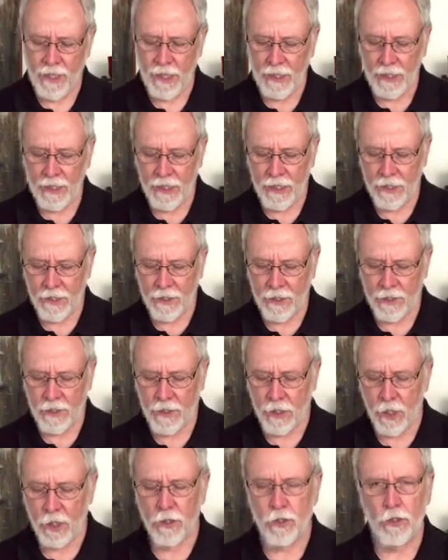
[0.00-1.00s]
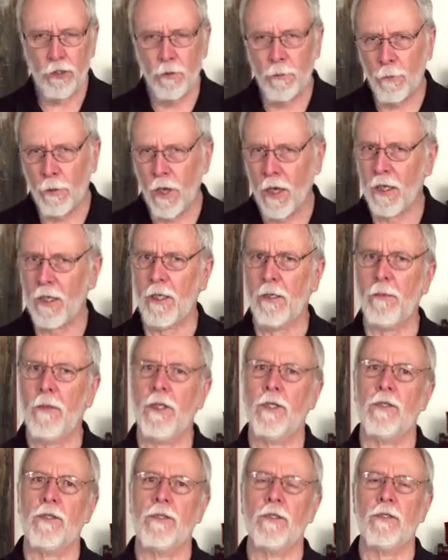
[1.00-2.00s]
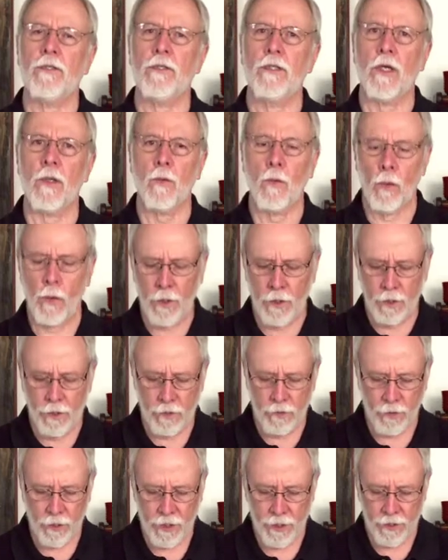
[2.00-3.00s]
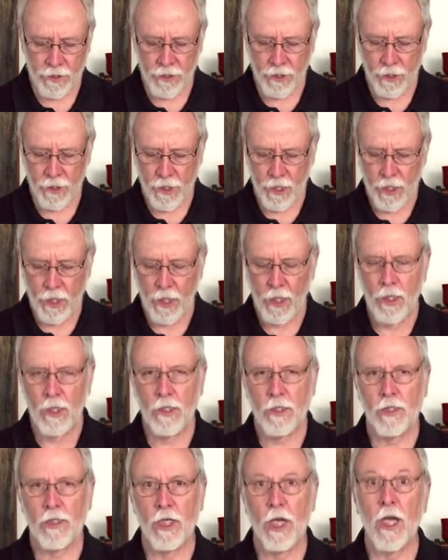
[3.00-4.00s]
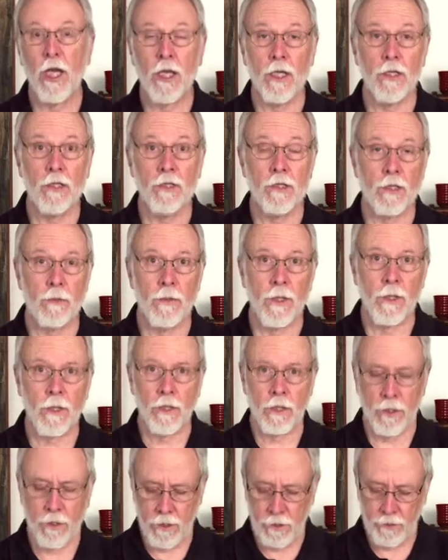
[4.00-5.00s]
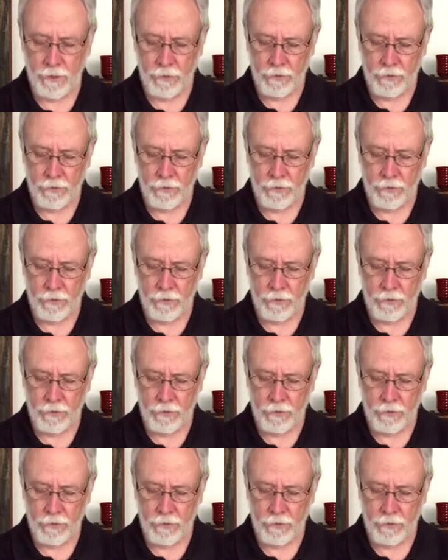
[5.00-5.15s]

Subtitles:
Lincoln's two proclamations and one address changed America.